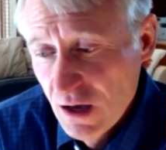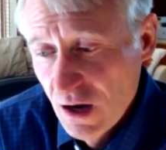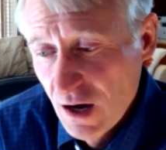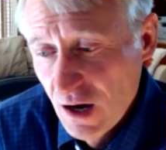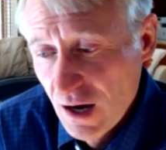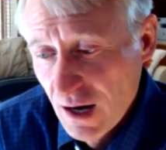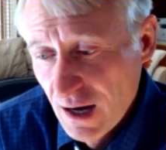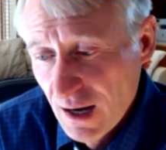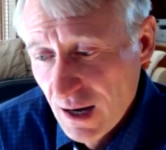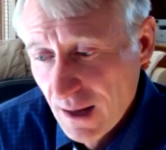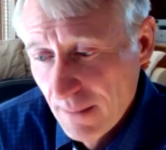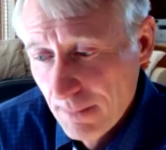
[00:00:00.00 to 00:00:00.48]

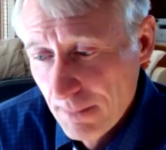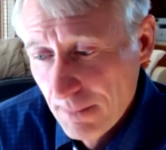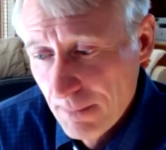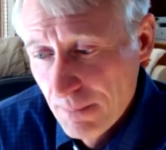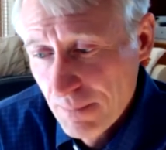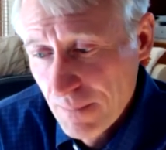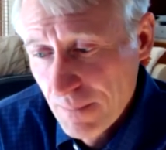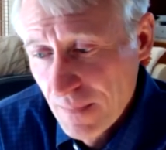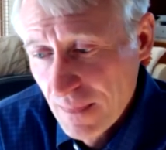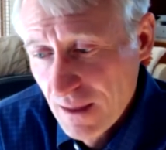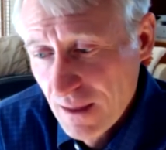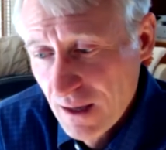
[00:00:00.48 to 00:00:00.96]

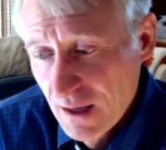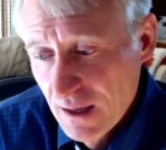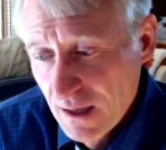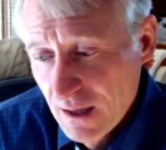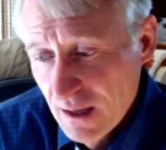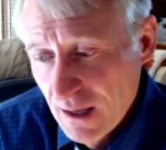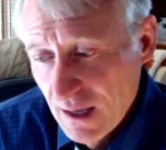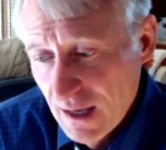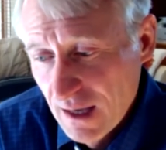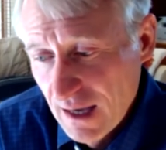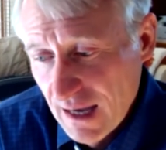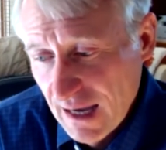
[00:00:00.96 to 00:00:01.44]
Um,
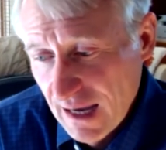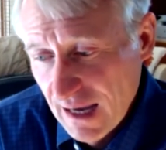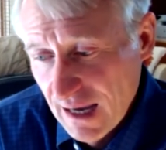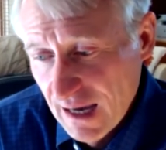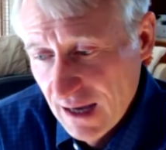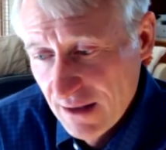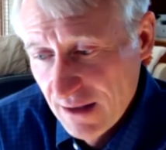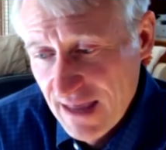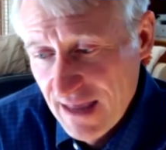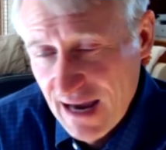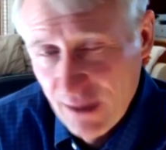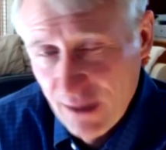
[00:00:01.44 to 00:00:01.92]

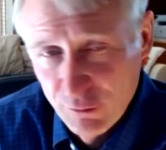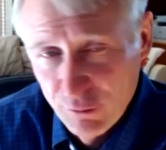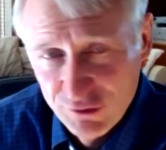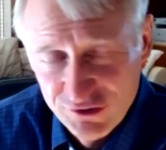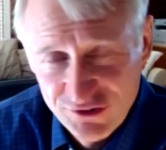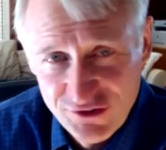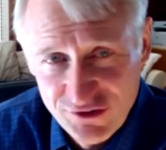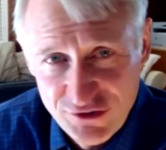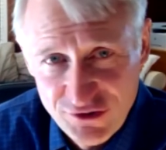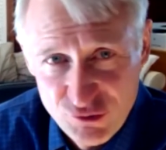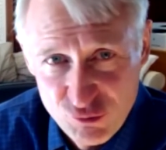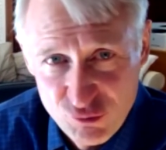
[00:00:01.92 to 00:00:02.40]
and that
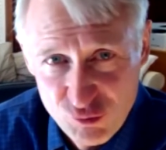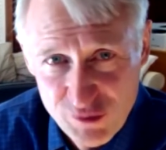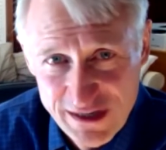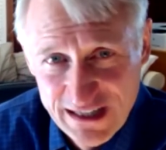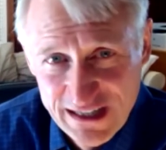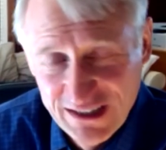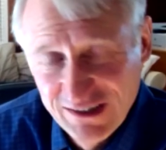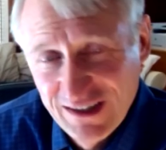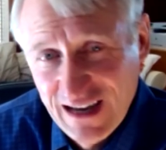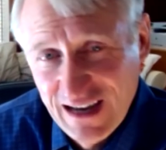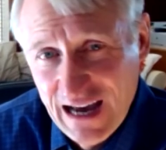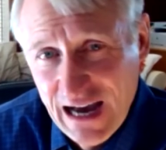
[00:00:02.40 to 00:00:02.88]
was
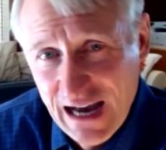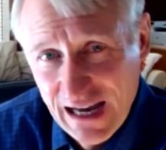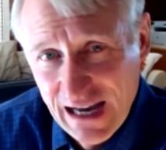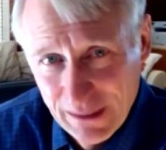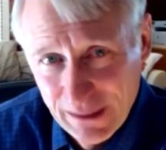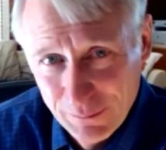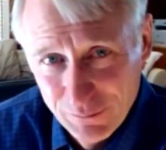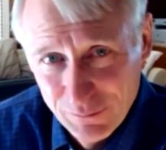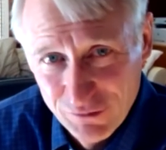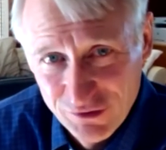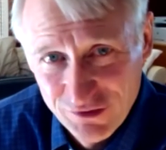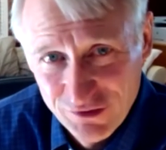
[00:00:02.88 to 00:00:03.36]
three
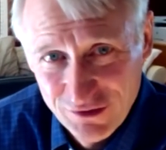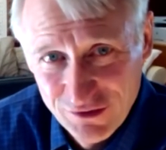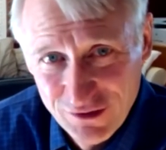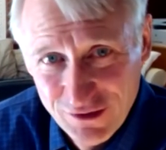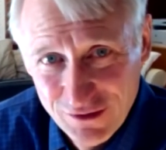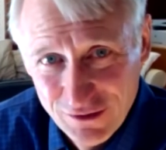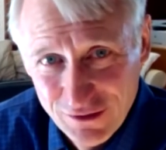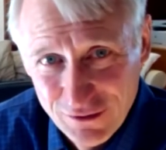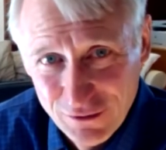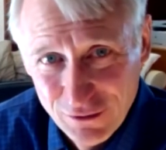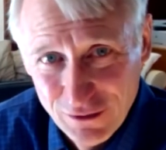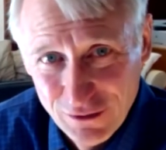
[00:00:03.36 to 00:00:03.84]
times
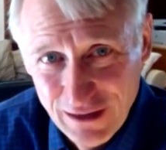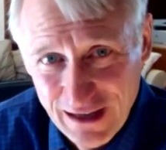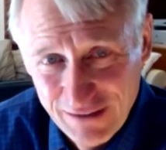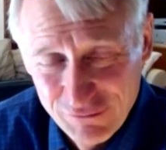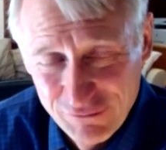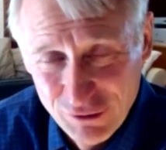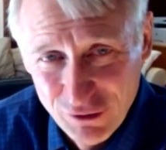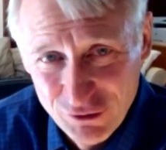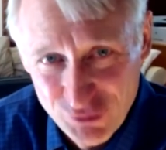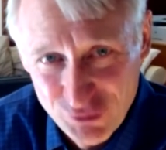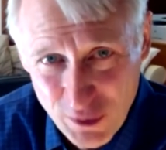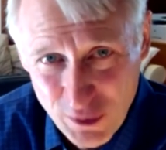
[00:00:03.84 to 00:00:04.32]
the
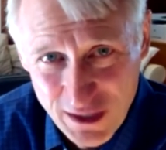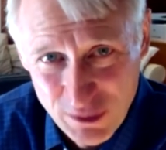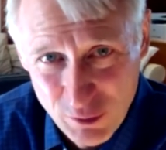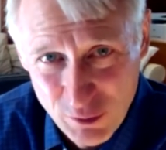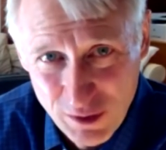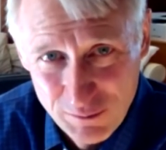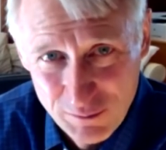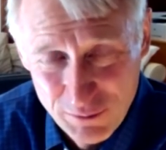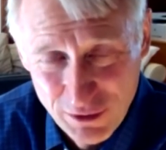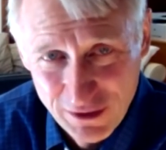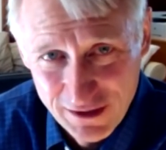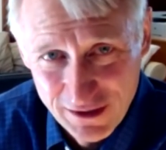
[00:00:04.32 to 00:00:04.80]
level.
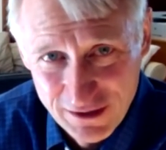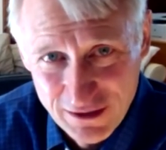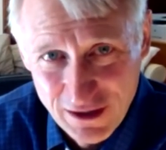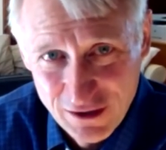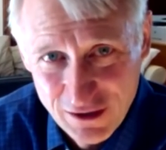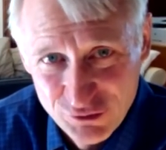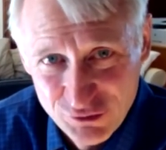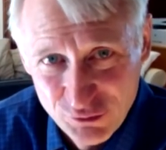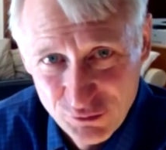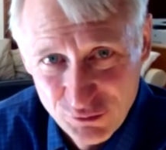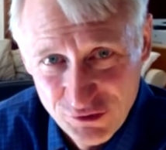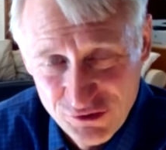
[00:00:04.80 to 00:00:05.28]
$21 billion
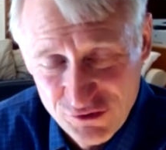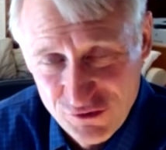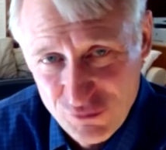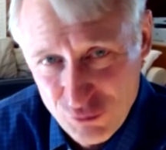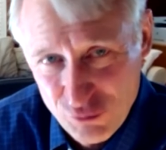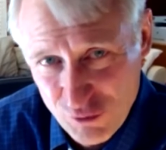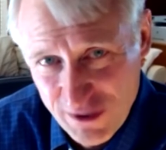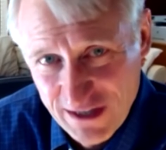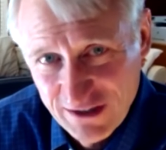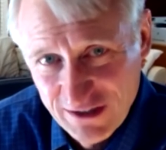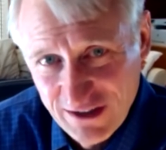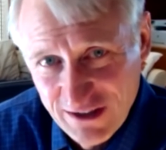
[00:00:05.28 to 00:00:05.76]
was
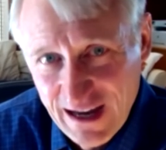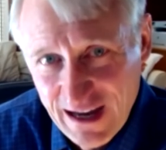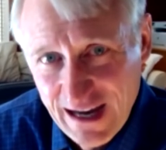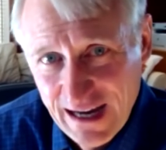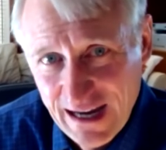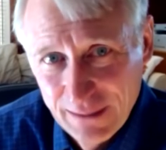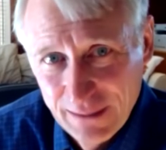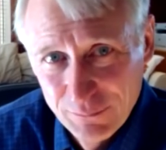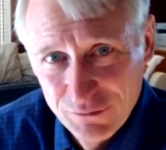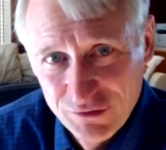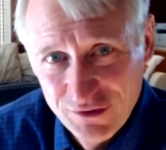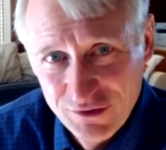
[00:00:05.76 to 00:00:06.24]
three
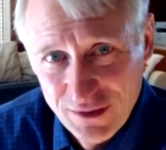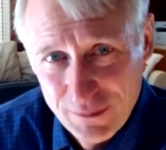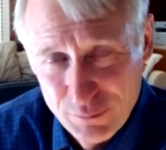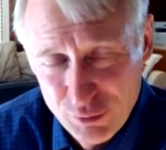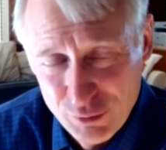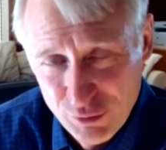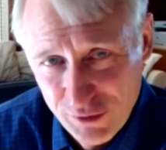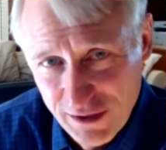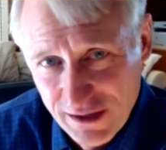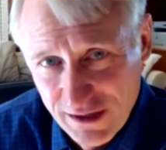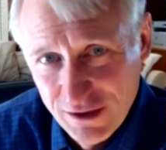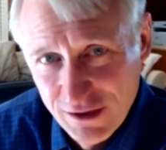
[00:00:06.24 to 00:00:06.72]
times the
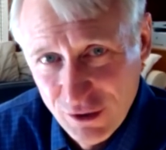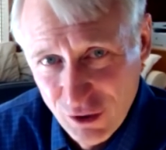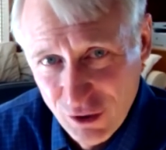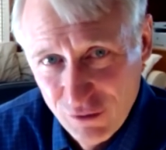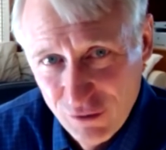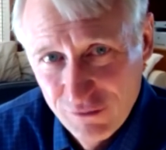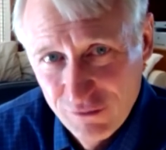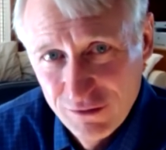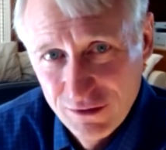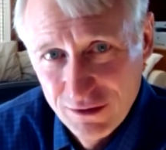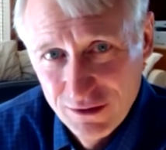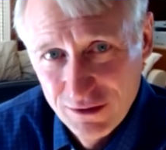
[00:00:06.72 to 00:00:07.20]
pre
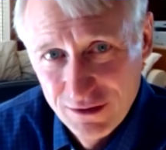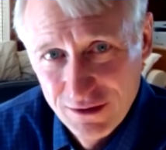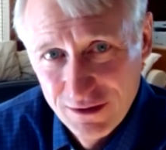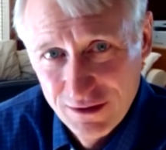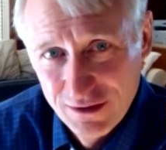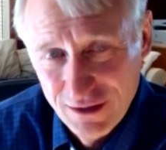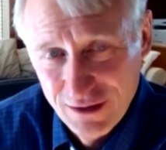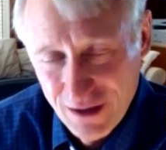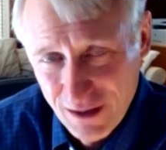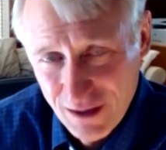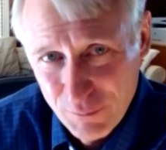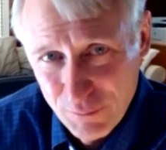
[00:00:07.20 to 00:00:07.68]
COVID
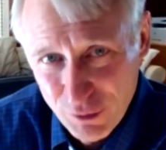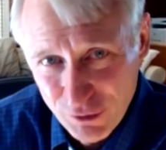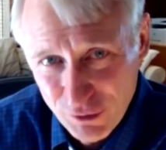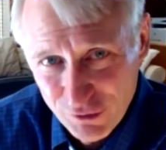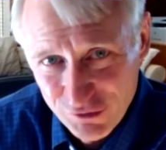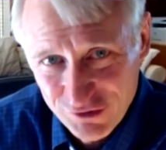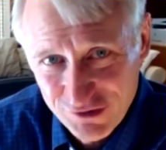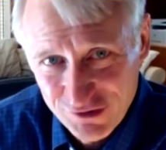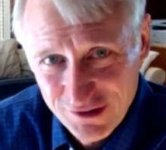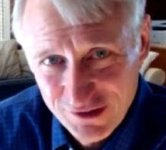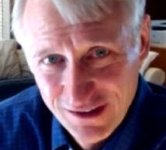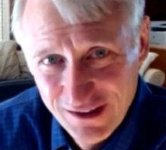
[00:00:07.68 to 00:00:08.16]

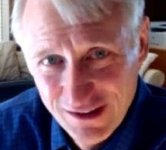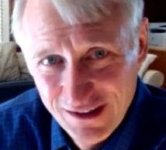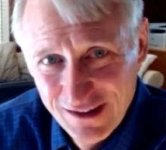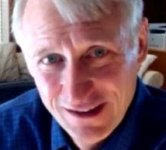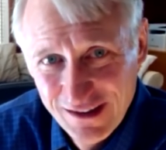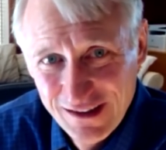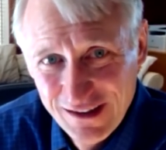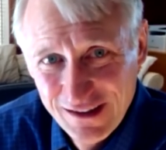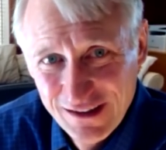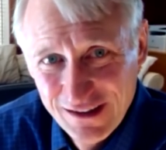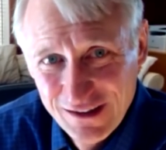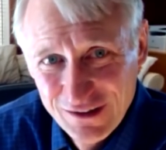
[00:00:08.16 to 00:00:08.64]
numbers.
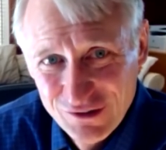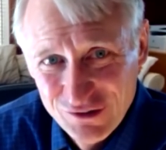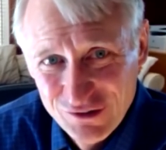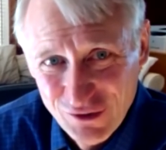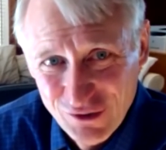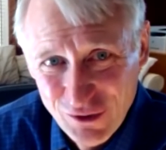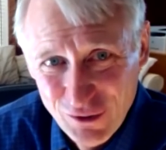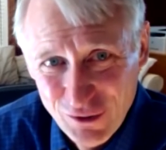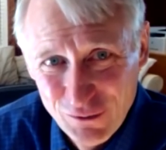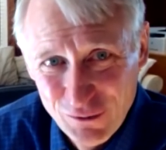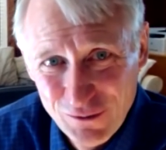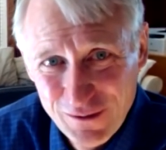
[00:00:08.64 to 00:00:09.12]

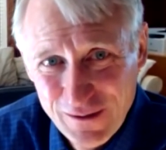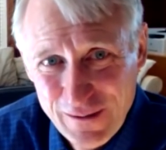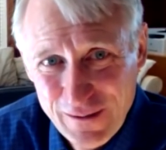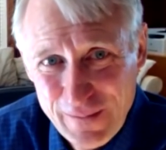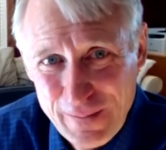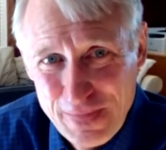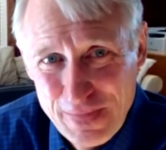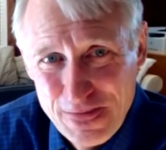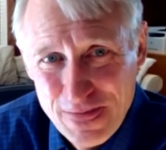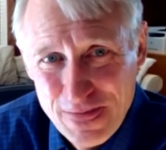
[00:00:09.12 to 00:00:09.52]
So,